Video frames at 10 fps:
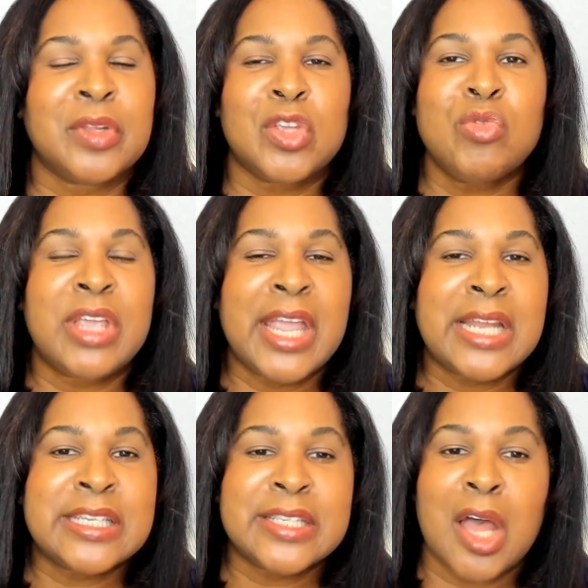You
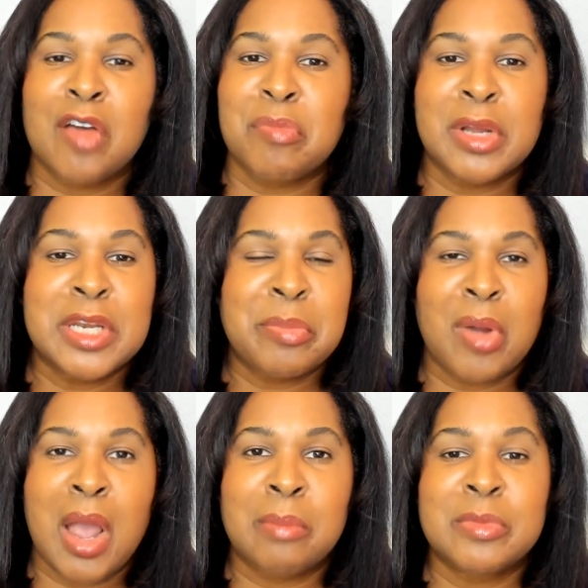can't solve money
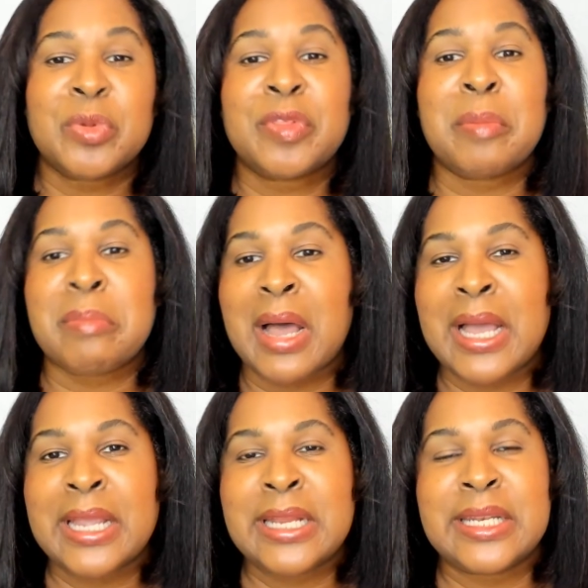problems with a
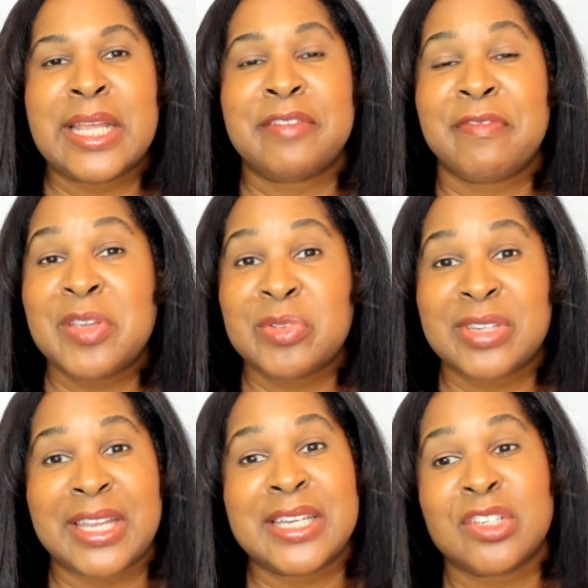mind that feels
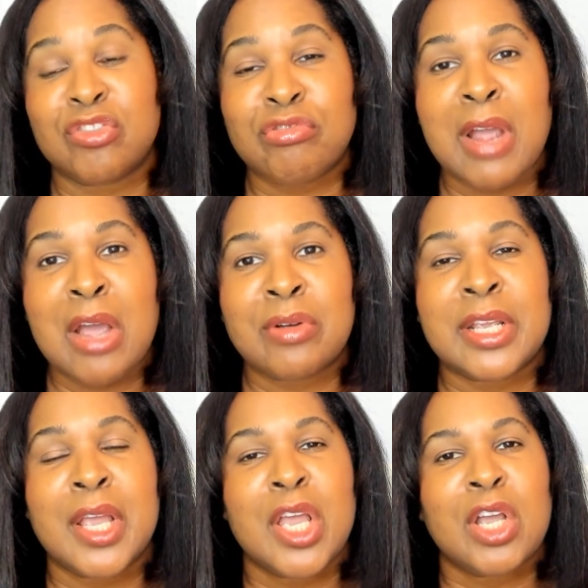like it is
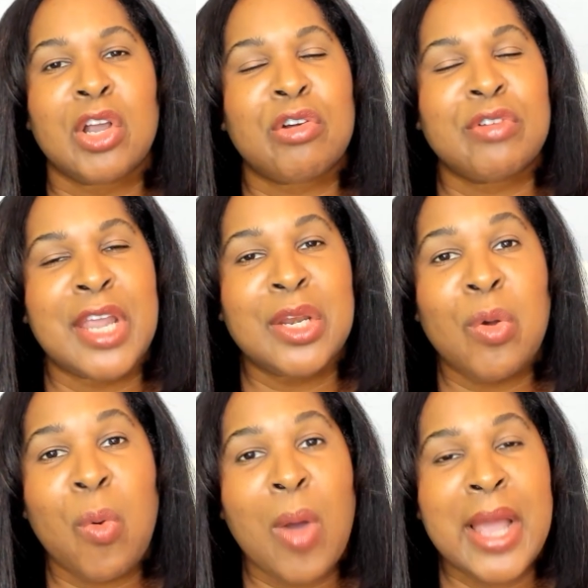drowning. Create
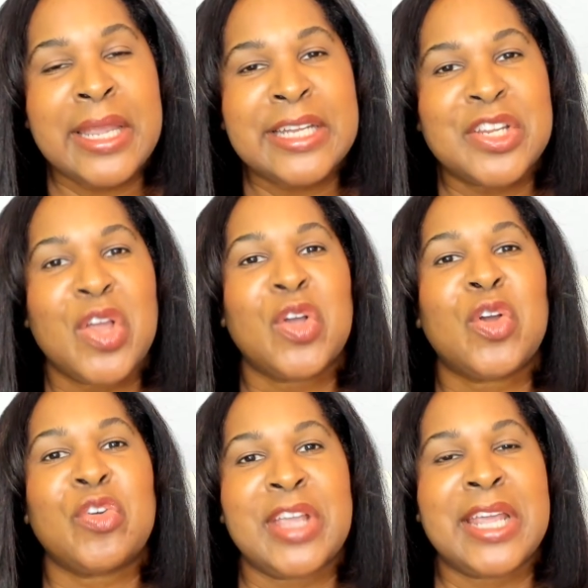quiet,
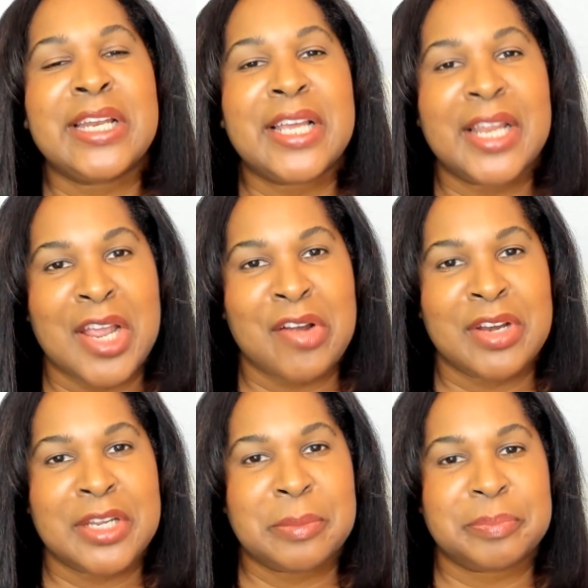create clarity.